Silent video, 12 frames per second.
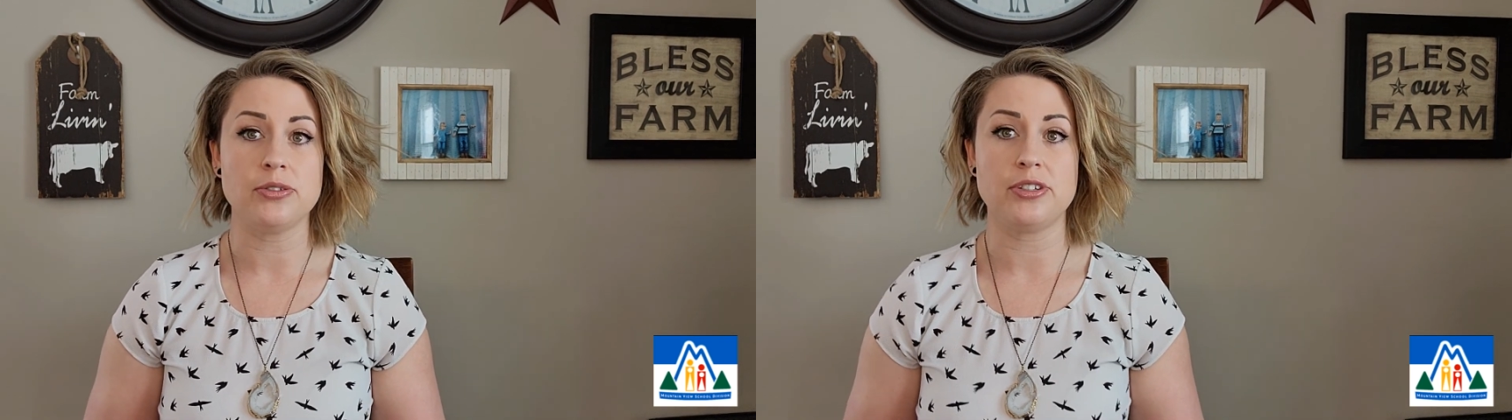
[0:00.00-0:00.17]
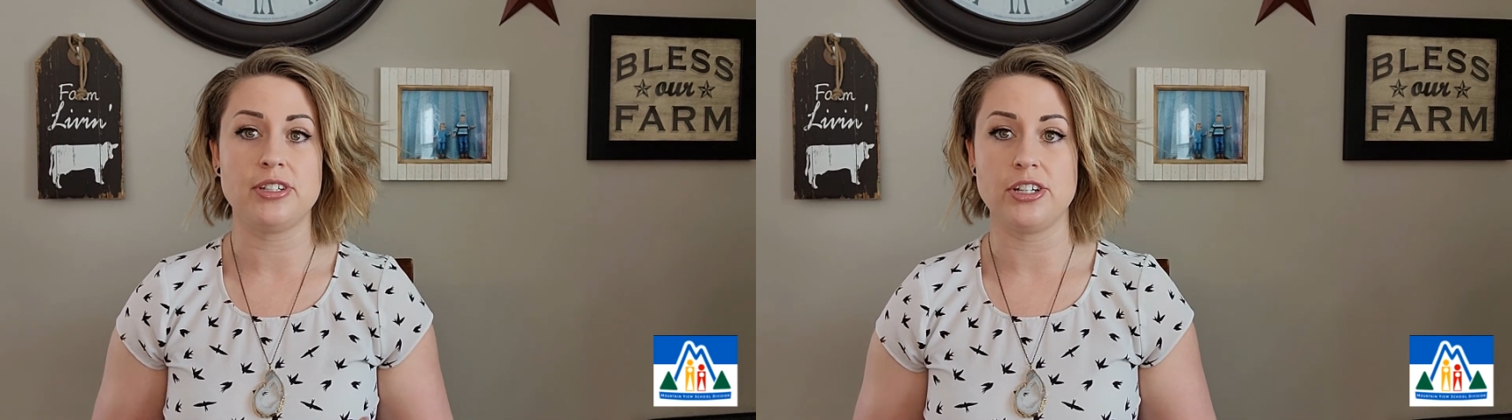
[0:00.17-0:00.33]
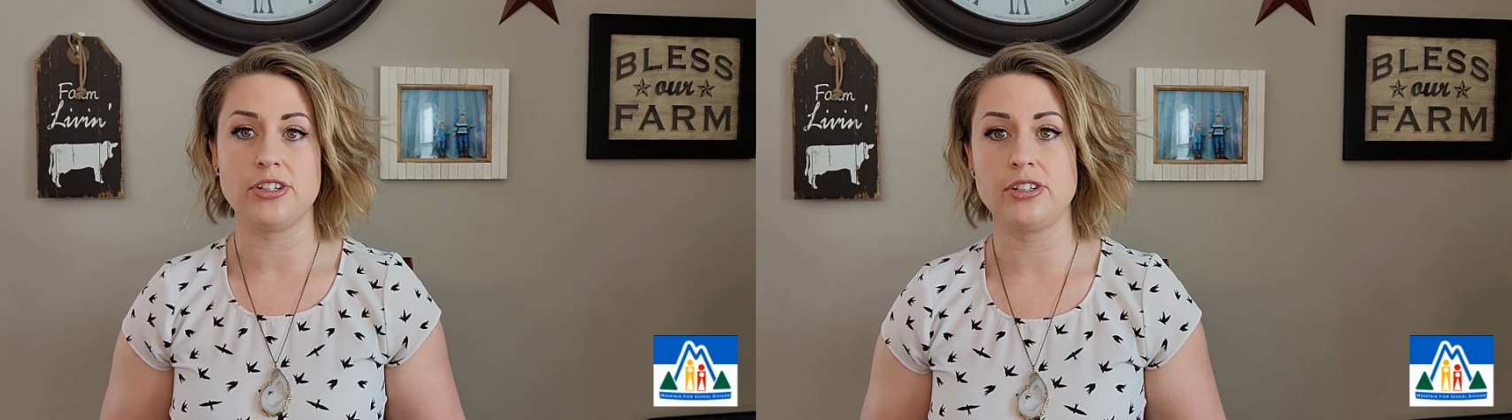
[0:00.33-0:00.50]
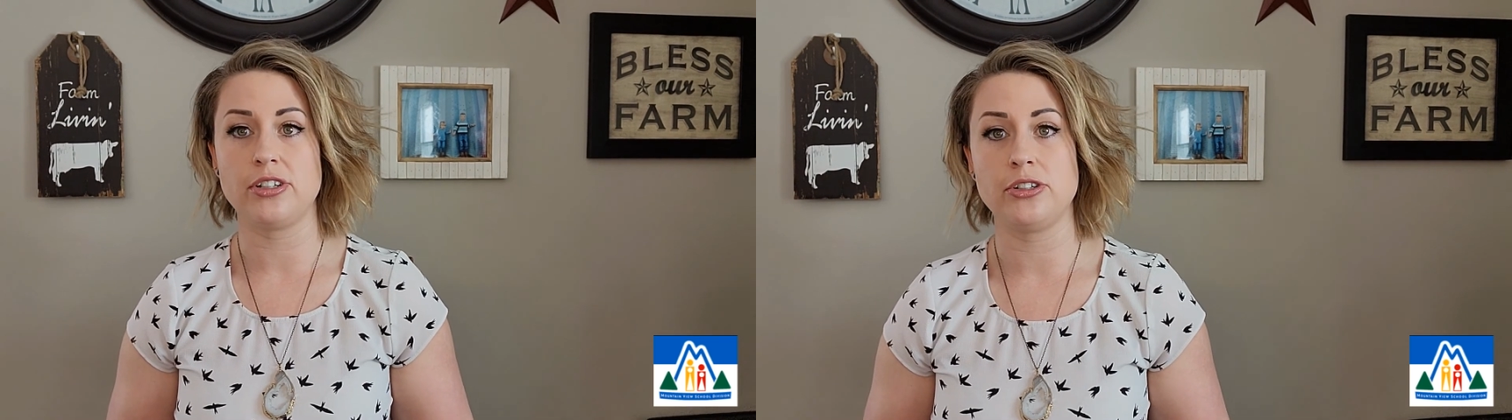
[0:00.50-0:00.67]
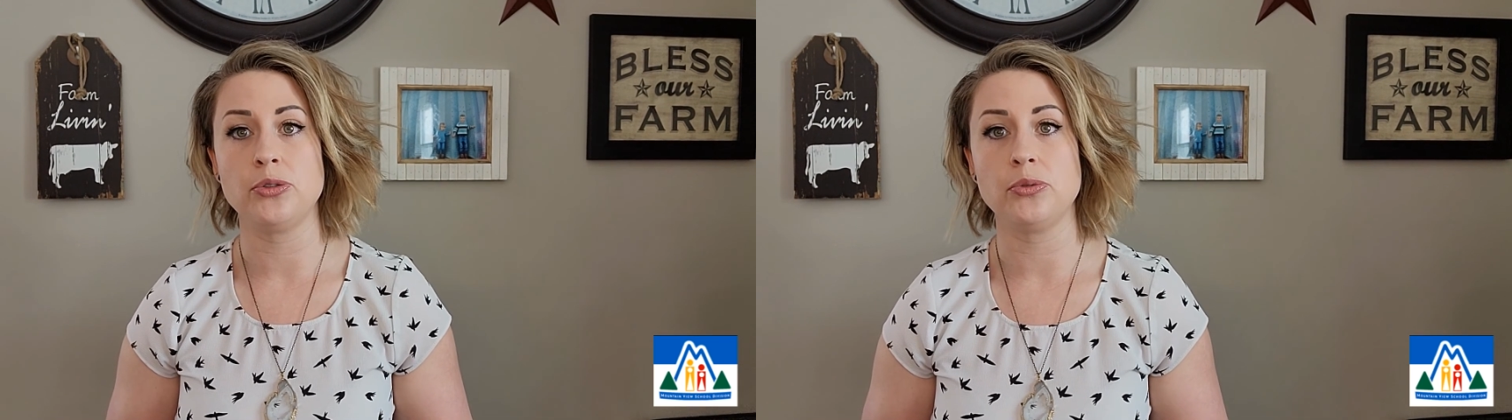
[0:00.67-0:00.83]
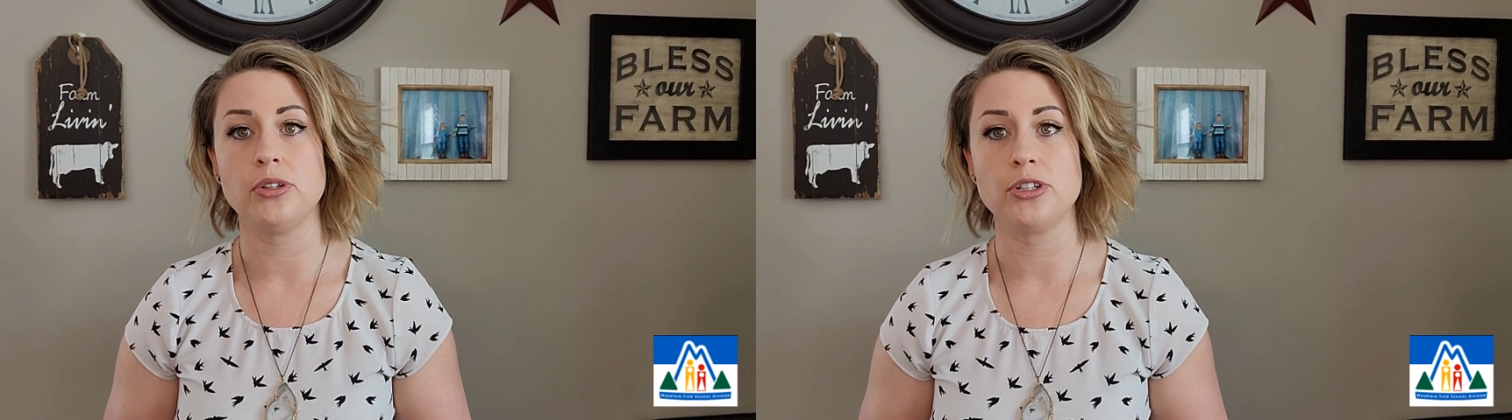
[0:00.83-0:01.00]
digital
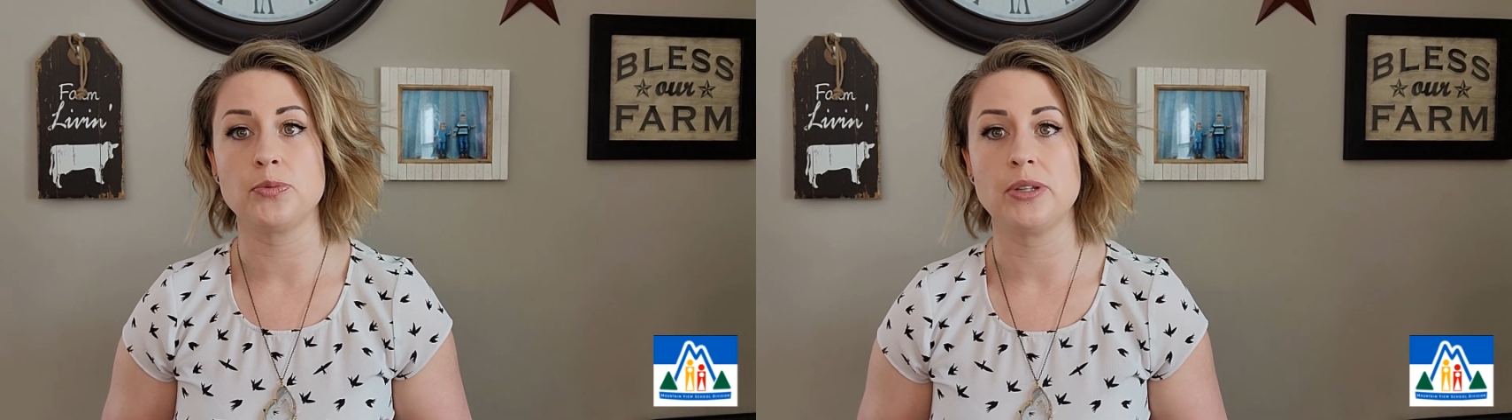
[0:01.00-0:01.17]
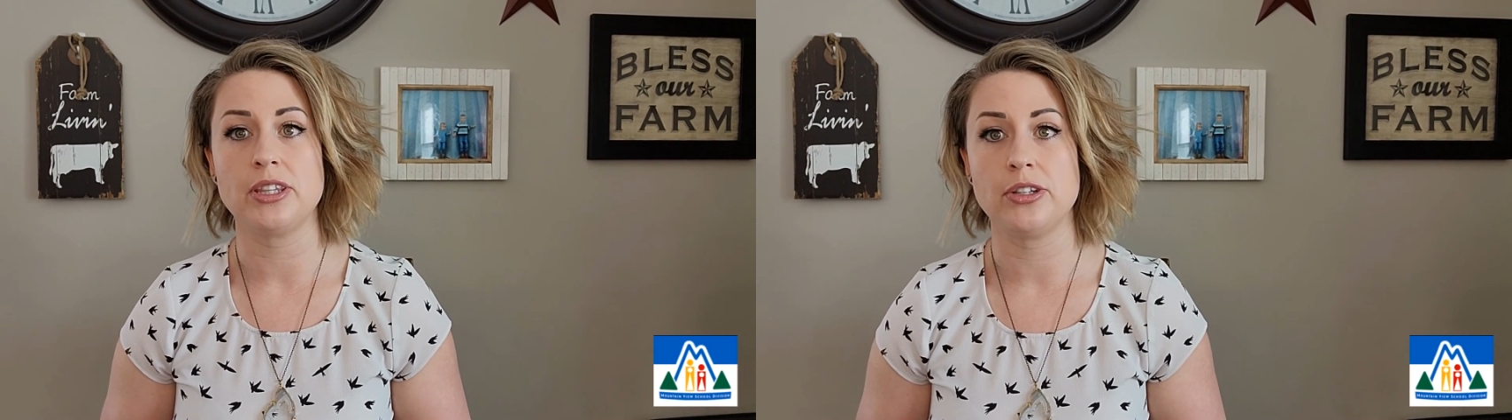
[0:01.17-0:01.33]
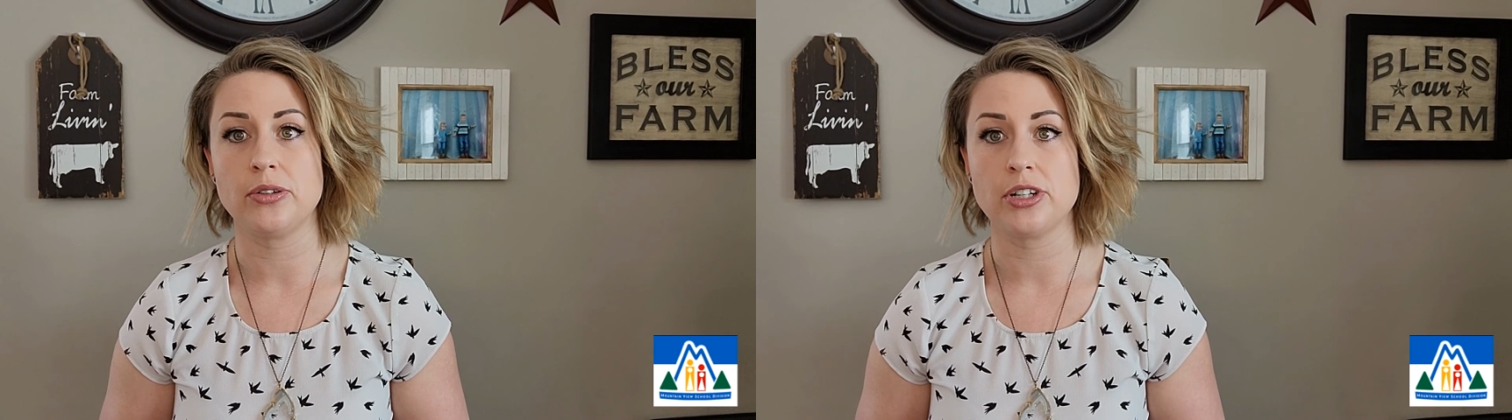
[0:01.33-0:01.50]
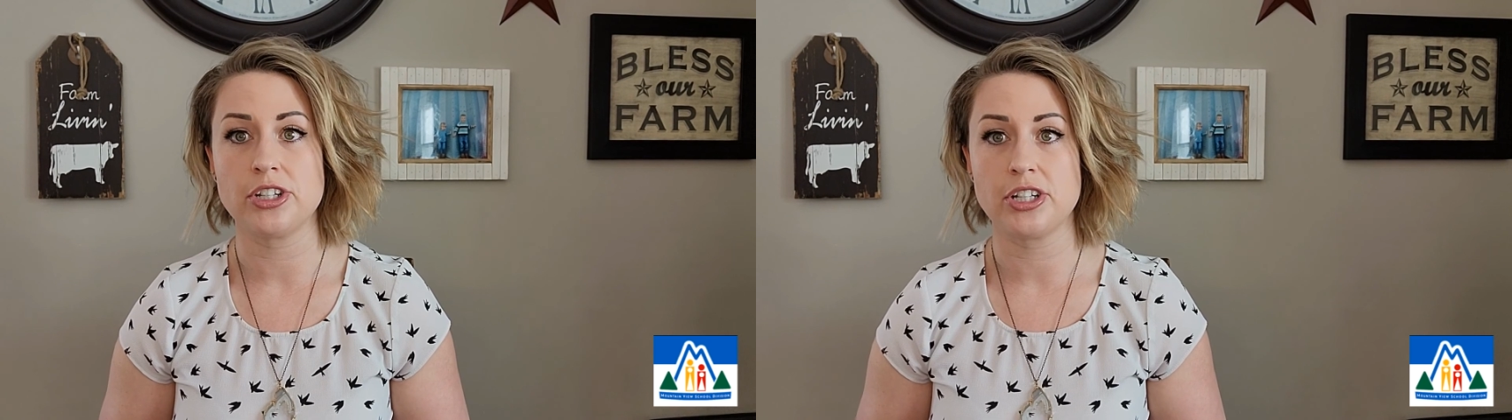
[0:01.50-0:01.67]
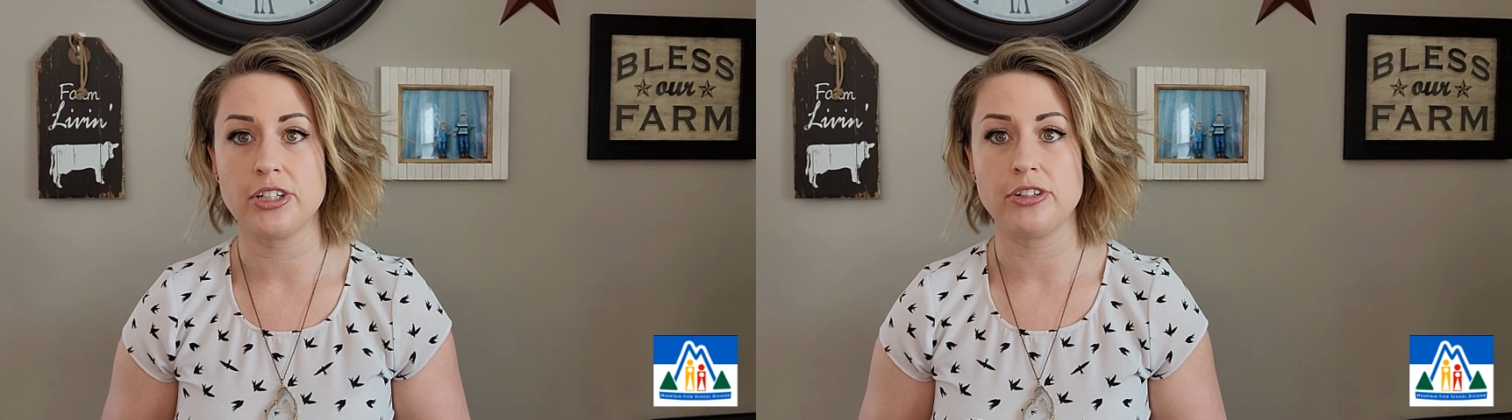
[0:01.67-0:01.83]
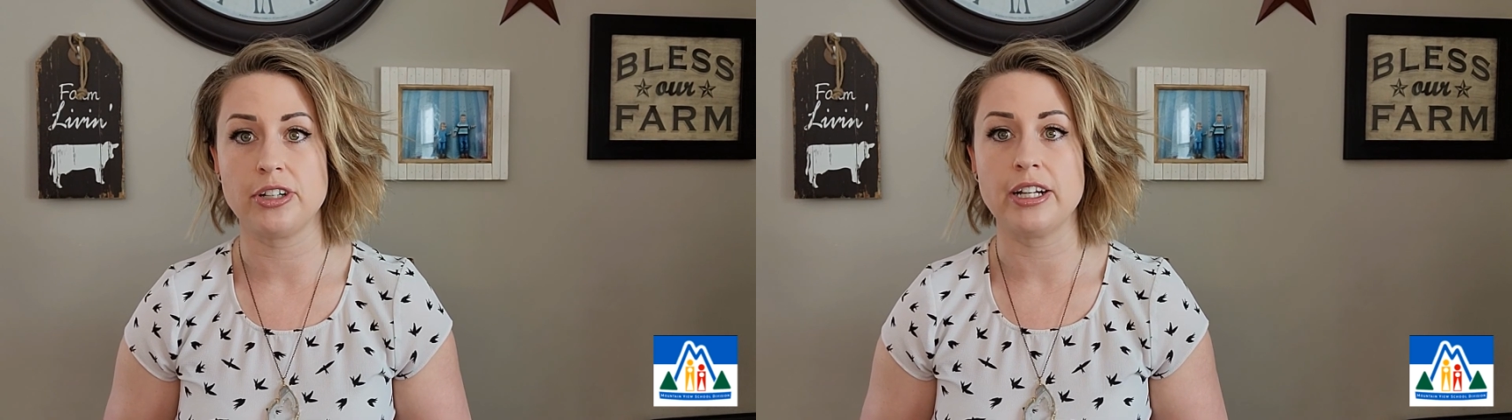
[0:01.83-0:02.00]
tools with your
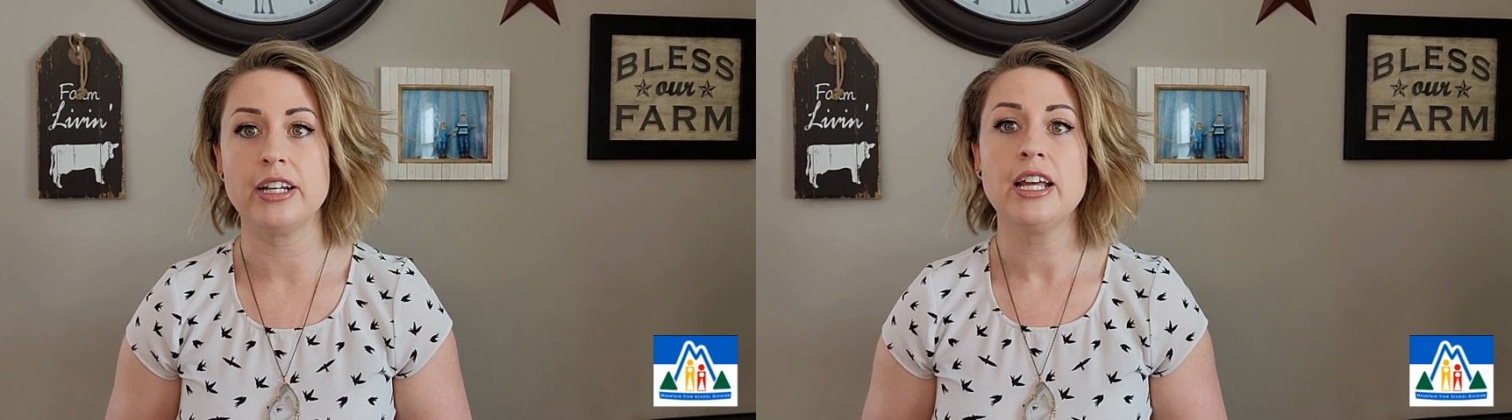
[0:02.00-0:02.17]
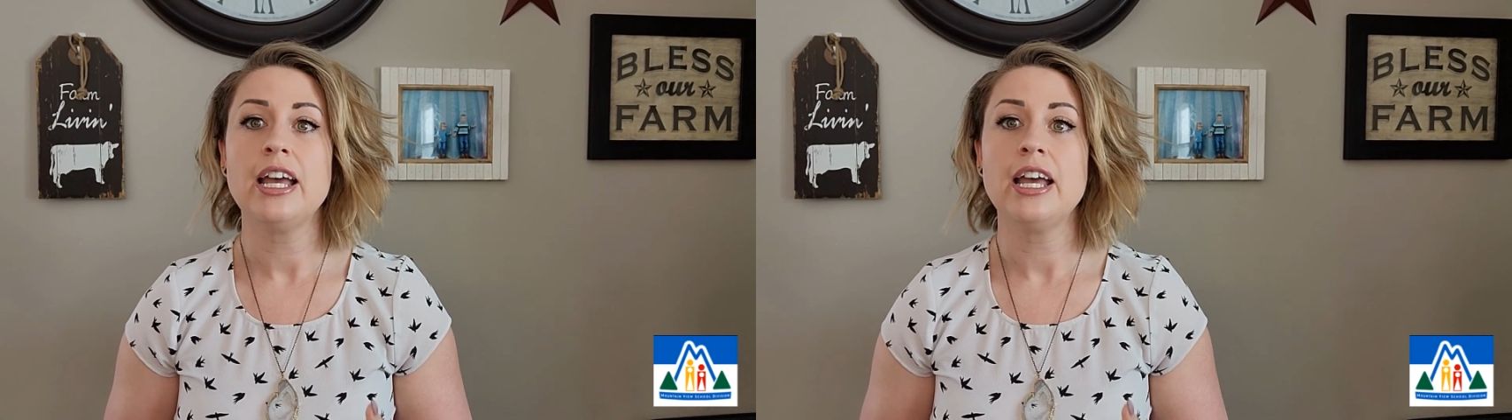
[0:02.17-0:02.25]
children